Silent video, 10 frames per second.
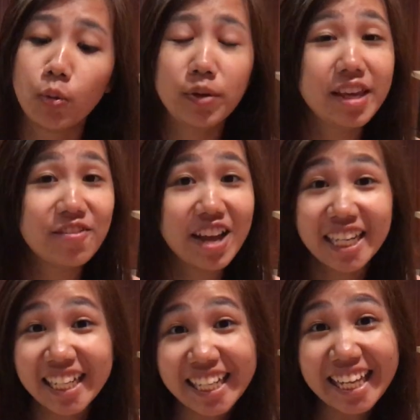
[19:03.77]
we
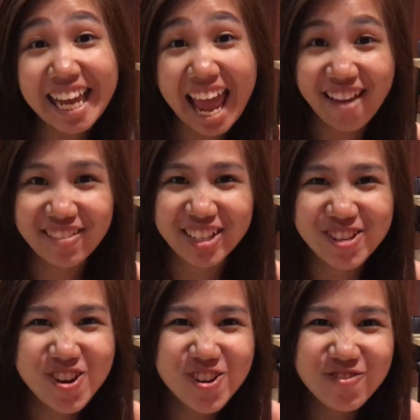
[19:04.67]
finally have a
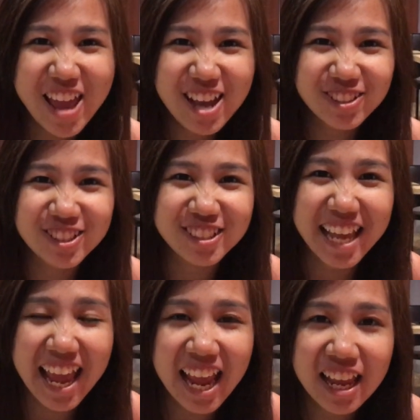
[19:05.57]
good meal
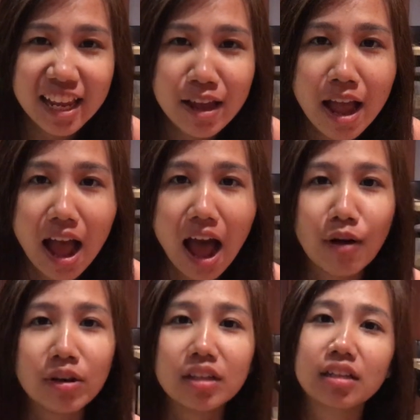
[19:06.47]
today.
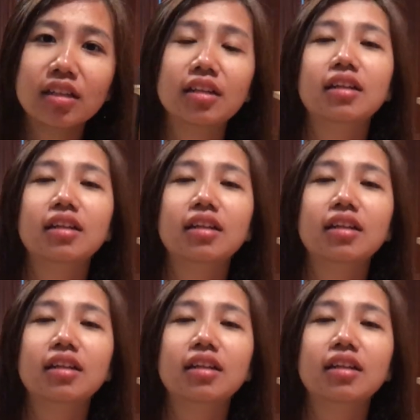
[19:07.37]
Our